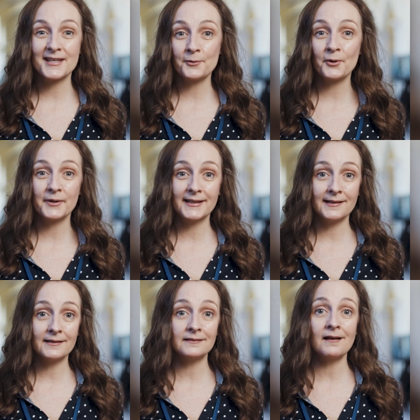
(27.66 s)
zeroing
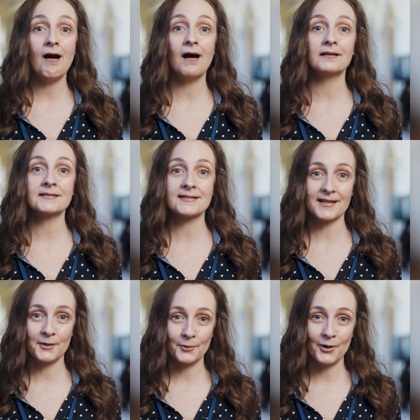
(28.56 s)
in on
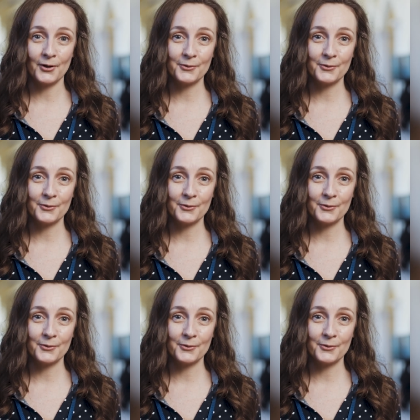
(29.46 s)
zero.